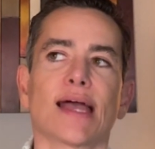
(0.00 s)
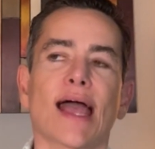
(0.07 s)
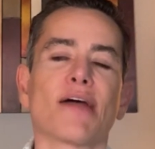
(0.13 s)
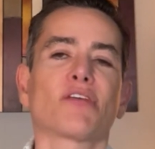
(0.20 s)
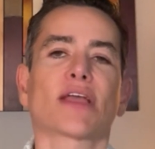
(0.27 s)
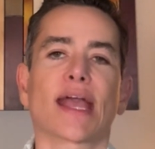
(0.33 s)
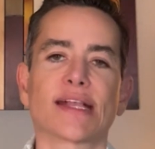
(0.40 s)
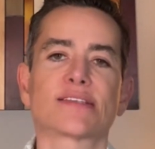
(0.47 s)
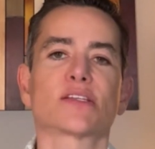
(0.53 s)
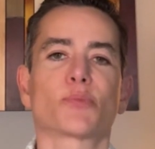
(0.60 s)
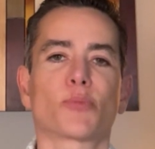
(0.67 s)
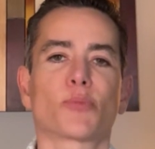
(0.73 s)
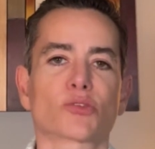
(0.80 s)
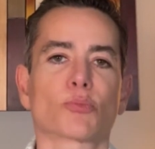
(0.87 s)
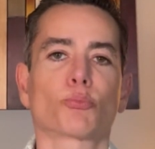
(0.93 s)
having
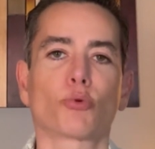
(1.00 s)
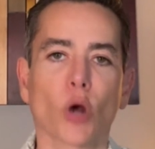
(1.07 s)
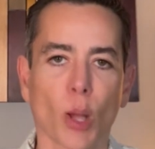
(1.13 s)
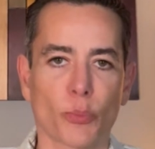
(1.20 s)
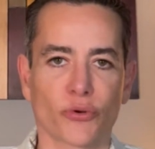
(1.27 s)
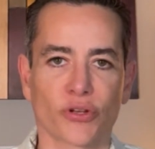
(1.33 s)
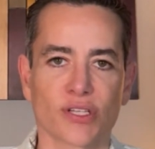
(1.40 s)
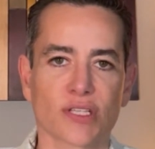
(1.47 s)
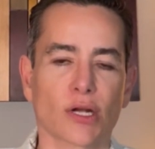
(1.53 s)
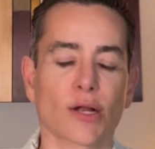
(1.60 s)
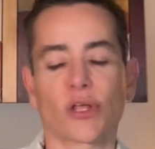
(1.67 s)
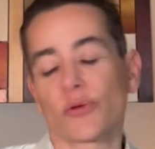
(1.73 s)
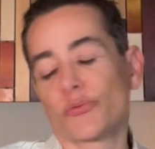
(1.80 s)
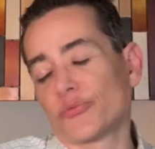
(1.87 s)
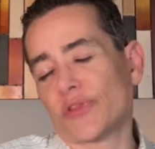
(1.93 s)
antidepressant properties.
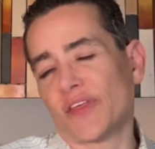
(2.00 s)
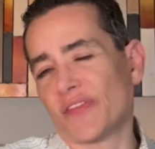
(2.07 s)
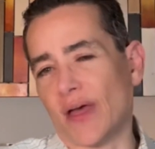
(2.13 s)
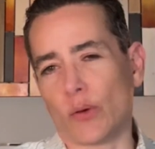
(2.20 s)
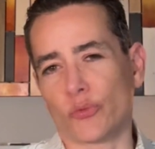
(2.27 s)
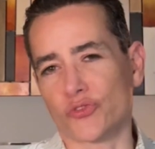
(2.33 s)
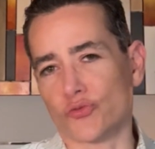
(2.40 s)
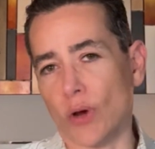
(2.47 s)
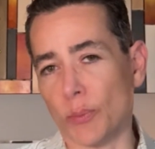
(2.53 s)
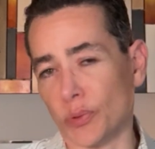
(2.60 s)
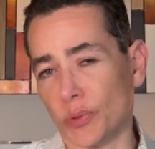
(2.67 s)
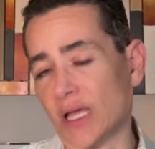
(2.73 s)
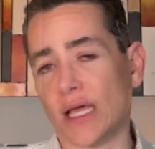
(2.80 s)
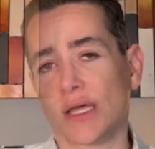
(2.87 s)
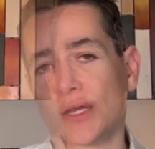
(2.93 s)
I don't think that was
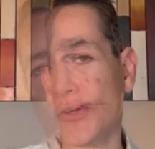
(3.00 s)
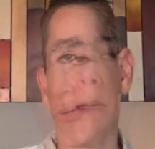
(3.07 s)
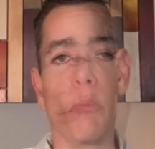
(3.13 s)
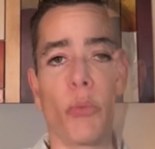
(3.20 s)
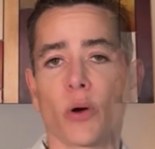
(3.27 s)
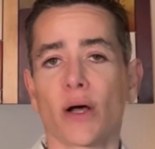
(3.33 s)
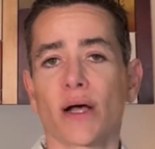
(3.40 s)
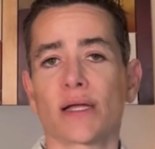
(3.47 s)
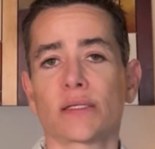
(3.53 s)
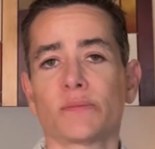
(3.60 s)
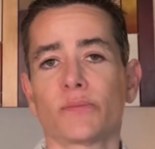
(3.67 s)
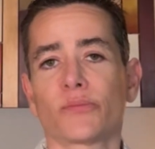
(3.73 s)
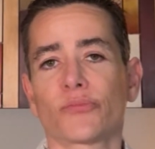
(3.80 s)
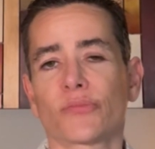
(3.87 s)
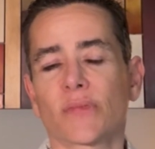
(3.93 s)
replicated, but
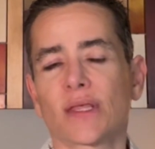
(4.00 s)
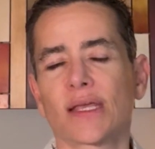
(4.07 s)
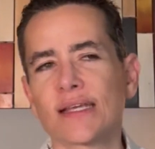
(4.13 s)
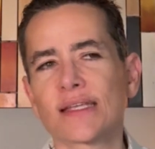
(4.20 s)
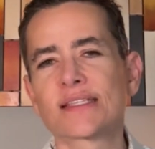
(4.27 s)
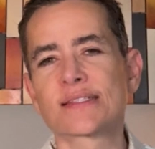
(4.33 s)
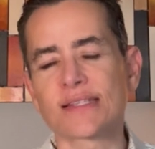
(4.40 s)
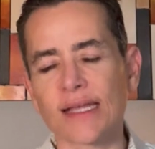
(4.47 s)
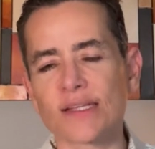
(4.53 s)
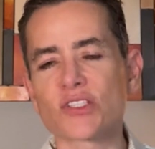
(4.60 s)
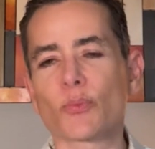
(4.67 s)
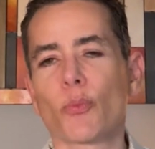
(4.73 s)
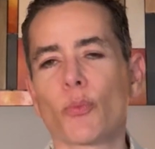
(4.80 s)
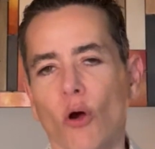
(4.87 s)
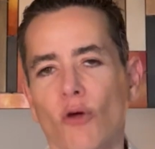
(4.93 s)
it
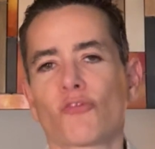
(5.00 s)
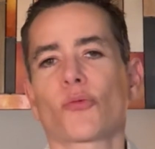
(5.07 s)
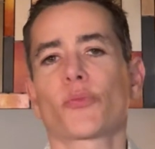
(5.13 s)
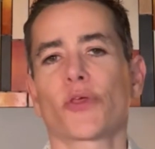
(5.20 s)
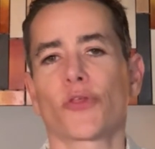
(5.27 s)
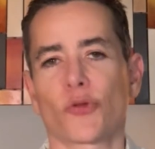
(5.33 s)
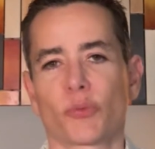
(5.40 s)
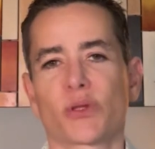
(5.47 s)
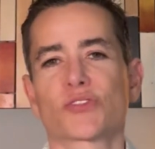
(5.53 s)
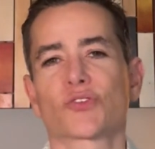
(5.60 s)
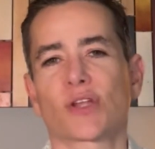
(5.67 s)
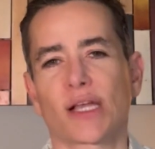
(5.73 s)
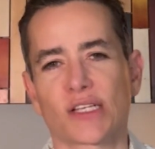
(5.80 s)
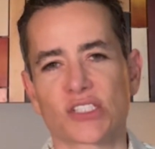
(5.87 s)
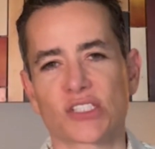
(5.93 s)
stands apart from the other
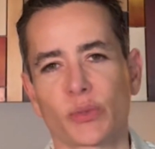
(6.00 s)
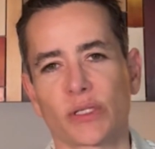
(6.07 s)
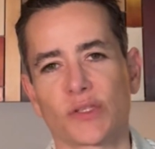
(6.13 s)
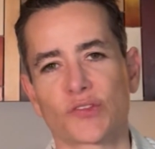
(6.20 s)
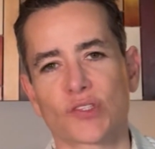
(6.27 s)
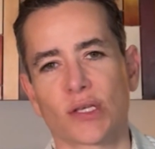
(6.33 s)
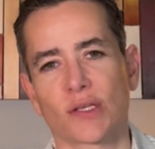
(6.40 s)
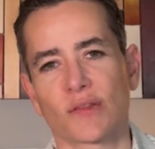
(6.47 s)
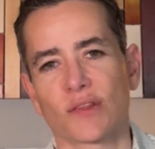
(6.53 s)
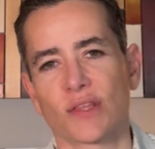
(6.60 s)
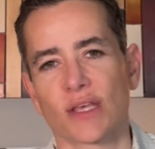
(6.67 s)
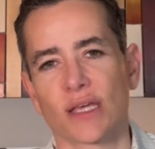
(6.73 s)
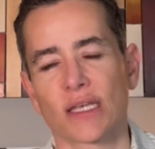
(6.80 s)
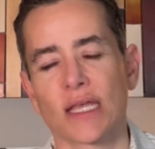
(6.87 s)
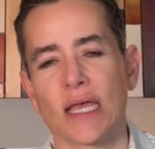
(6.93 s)
benzodiazepines in
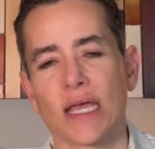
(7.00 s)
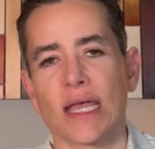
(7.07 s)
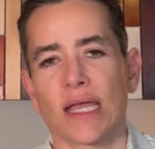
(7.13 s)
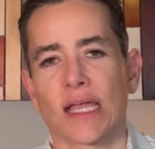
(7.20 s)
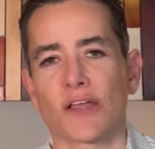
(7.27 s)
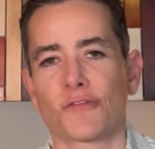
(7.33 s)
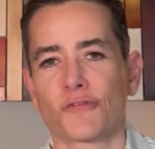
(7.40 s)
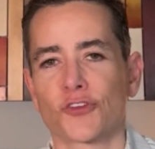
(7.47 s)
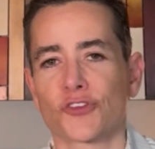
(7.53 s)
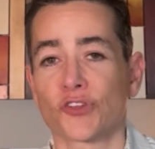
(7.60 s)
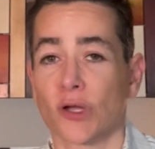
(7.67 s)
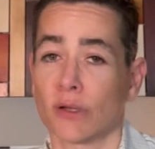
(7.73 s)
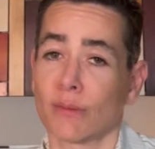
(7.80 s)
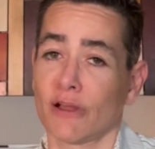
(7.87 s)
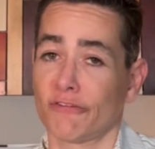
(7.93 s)
that if you're
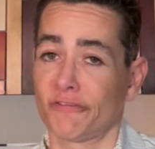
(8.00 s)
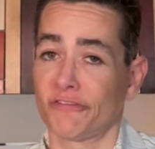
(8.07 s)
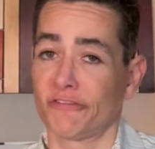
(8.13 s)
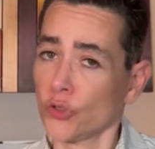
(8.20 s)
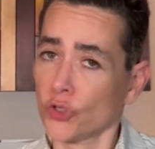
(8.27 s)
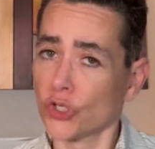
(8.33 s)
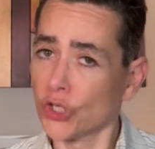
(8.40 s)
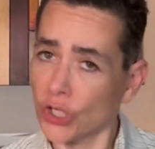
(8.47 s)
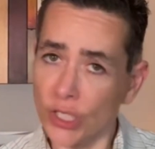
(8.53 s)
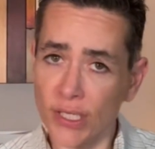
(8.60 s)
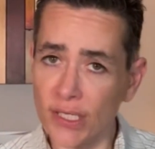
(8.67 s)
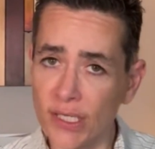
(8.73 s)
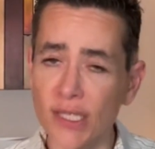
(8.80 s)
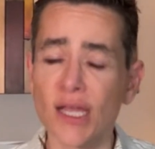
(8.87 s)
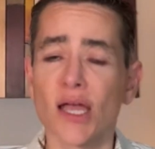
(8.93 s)
talking about feel
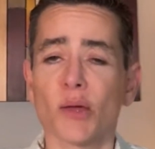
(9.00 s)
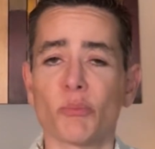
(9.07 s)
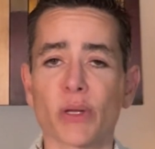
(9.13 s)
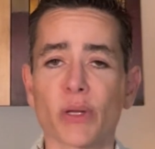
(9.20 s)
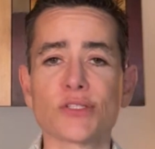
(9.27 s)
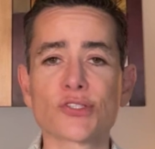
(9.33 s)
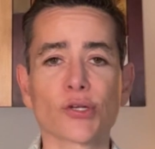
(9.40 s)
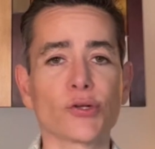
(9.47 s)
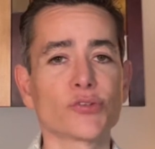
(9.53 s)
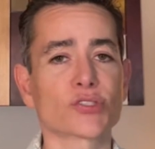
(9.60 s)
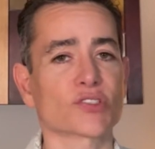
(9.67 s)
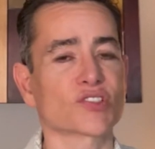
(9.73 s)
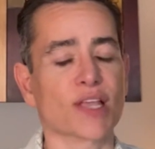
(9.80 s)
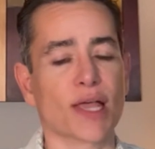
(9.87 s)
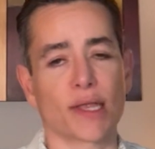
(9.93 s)
good
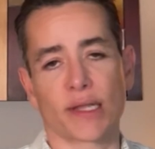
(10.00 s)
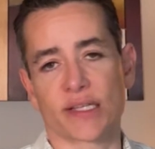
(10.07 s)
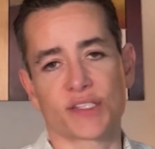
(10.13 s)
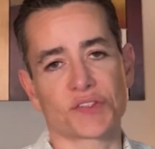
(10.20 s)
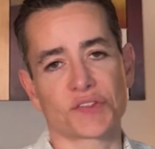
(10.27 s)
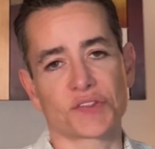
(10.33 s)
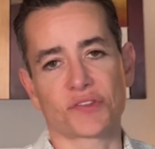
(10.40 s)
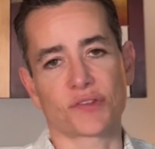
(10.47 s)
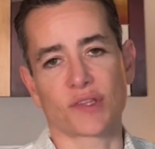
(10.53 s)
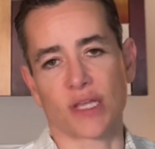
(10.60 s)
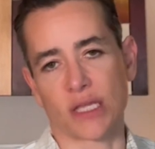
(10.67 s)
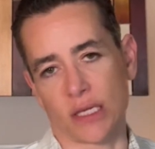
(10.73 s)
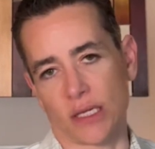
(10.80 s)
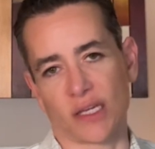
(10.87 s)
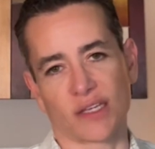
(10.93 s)
benzos, Xanax is
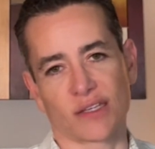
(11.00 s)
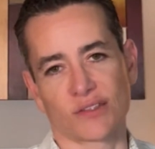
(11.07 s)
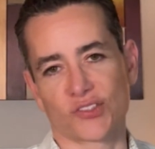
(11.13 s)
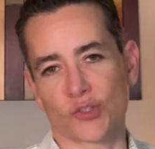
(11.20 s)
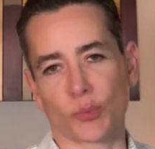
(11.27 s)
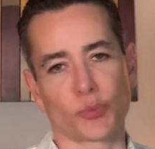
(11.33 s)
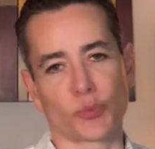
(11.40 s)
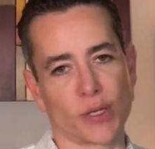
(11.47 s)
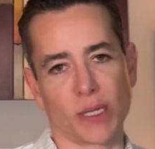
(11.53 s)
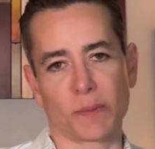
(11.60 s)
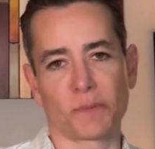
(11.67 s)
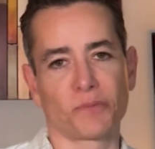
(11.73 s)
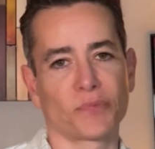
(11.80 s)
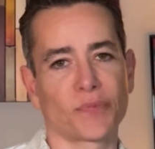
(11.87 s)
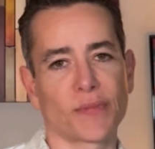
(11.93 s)
the king supreme.